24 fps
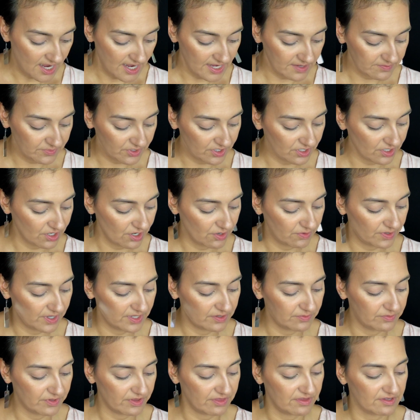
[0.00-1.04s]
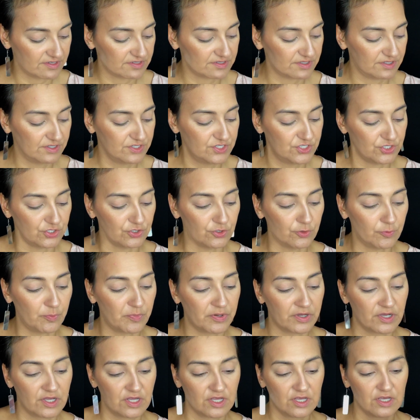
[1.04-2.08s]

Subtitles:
I am gonna go in with this dupe